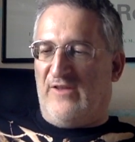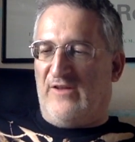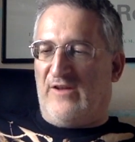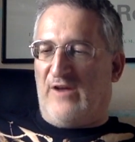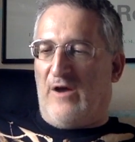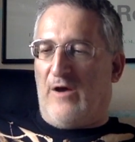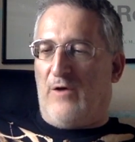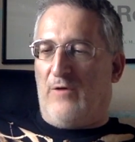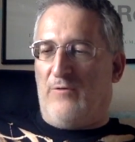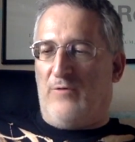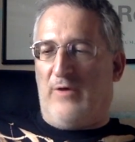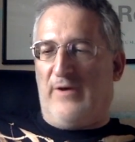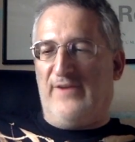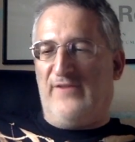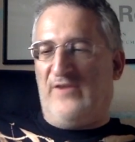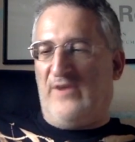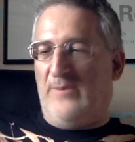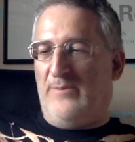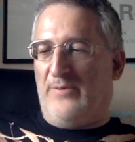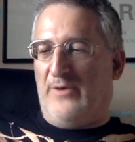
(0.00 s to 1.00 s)
that our
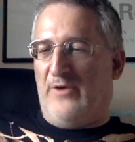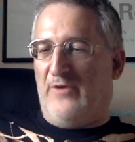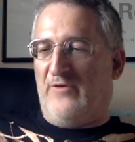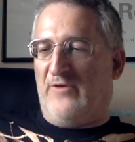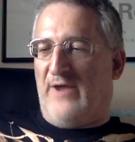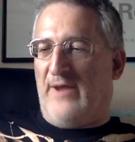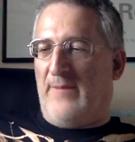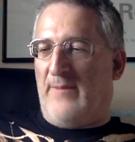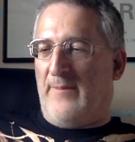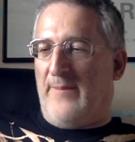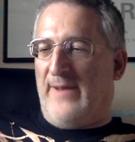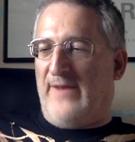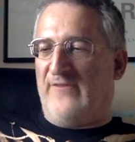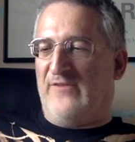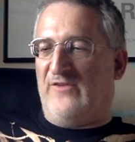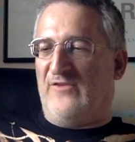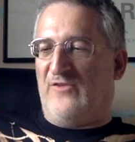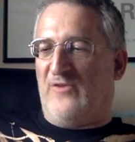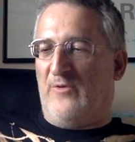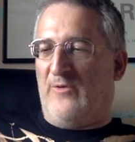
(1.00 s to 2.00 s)
writing programme
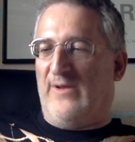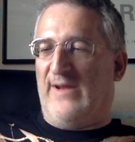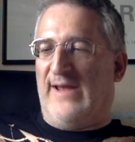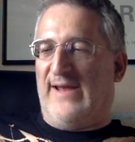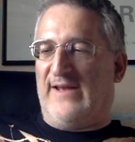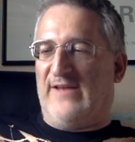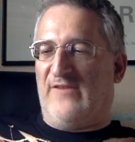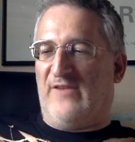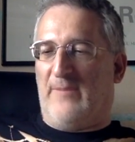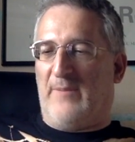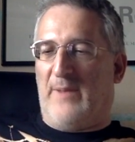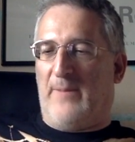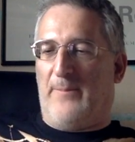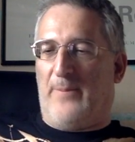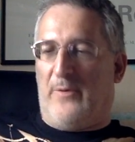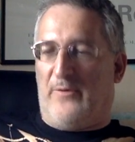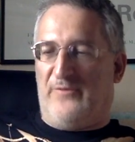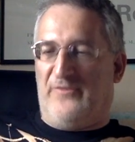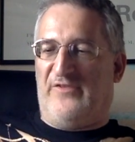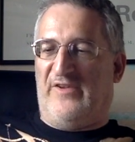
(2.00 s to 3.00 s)
amounted to an academic
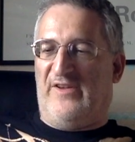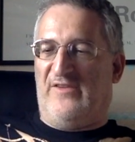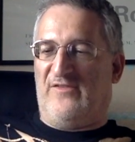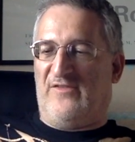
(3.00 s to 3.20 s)
Ponzi